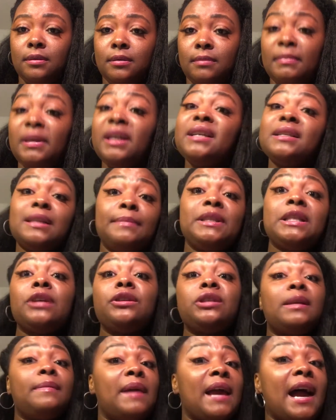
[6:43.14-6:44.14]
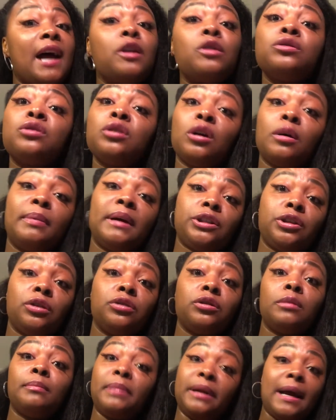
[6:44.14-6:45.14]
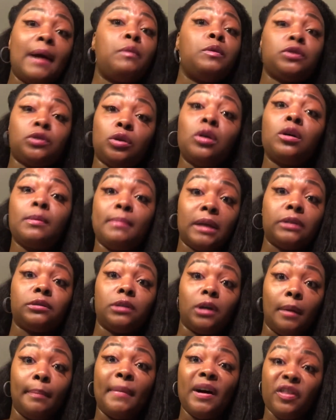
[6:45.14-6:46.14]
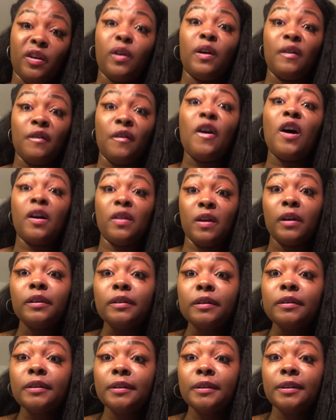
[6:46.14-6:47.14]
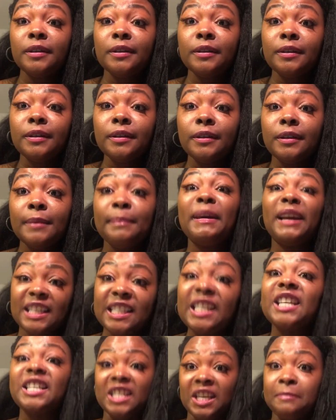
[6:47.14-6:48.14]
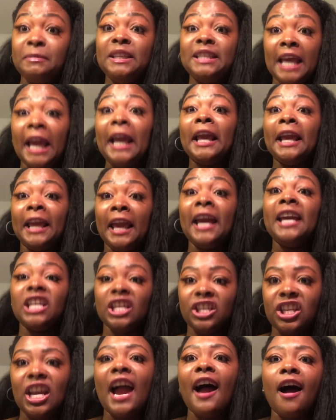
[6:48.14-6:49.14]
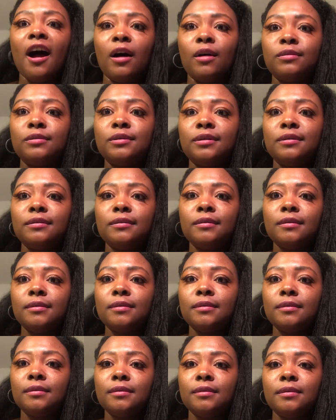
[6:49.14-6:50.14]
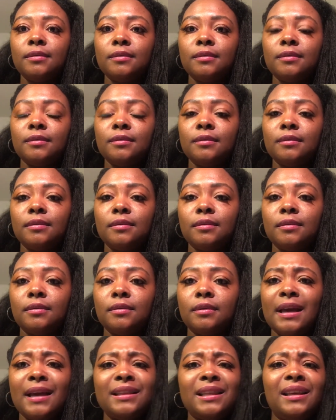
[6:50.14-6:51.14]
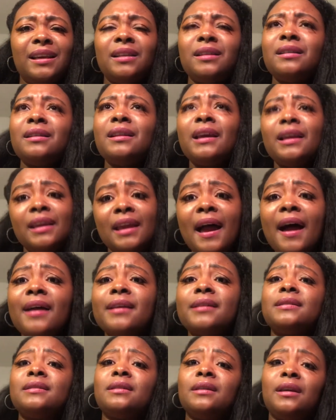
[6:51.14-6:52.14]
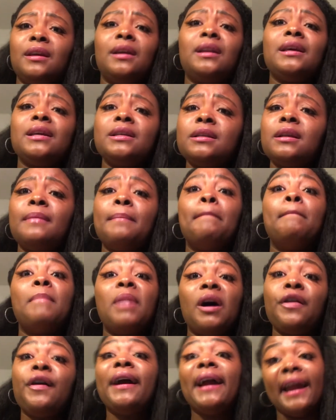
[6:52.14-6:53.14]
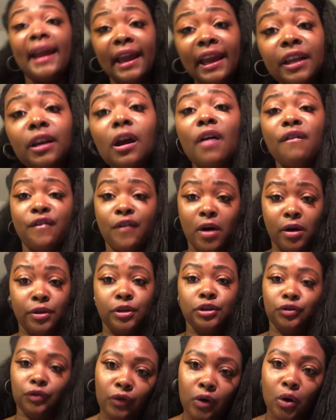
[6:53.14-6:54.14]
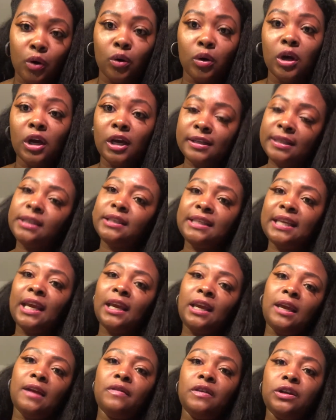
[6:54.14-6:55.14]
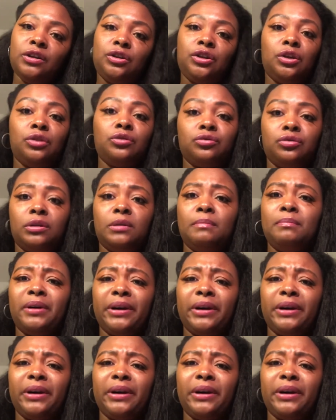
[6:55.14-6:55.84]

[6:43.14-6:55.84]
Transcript: Because let me tell you something. I don't talk about children, but I don't talk about a mother or a father. Because you should be taking care of your child. At the end of the day, yes, it is a mother and a father's role to take care of their children.